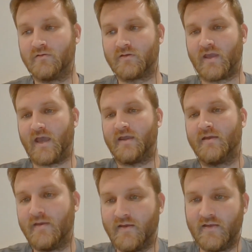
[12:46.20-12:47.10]
Okay?
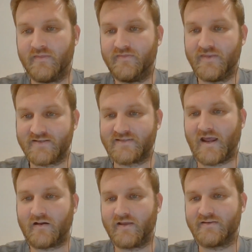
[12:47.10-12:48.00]
This
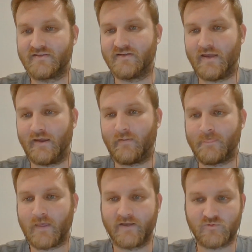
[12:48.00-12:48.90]
Saturday is the day.
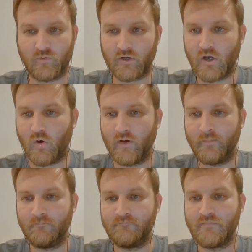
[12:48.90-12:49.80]
Because we're
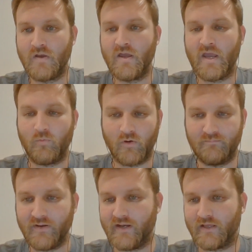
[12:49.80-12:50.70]
going and we're
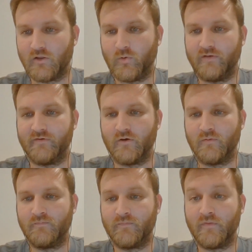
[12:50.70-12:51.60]
beating
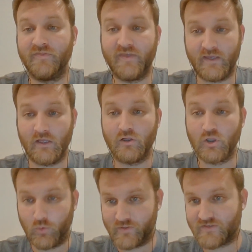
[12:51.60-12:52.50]
Louisville. The
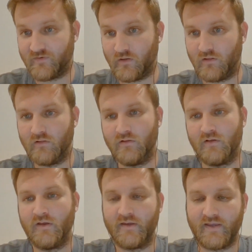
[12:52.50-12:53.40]
Louisville.
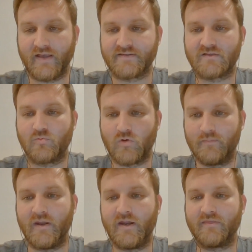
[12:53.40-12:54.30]
Yes, we're
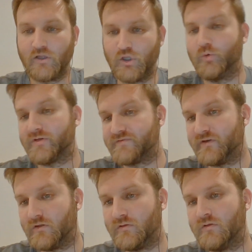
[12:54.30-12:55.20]
beating the Louisville.